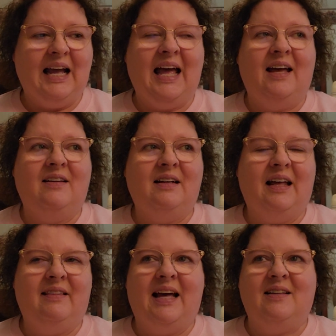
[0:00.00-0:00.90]
And
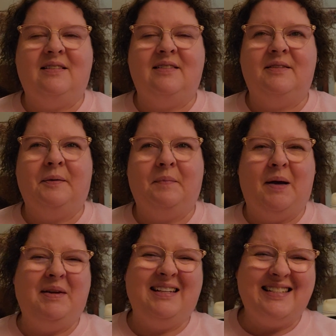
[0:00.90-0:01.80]
that's,
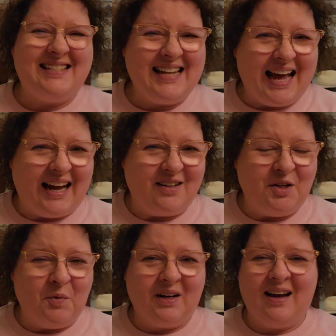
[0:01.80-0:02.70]
I mean, it's sad.
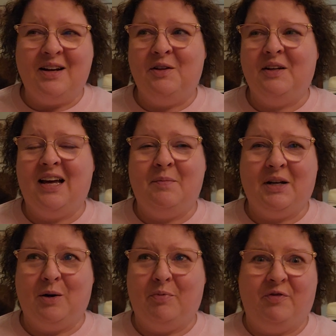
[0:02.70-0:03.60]
You want to kind of look at him
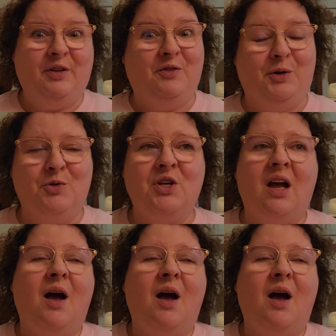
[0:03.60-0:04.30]
and go, douche.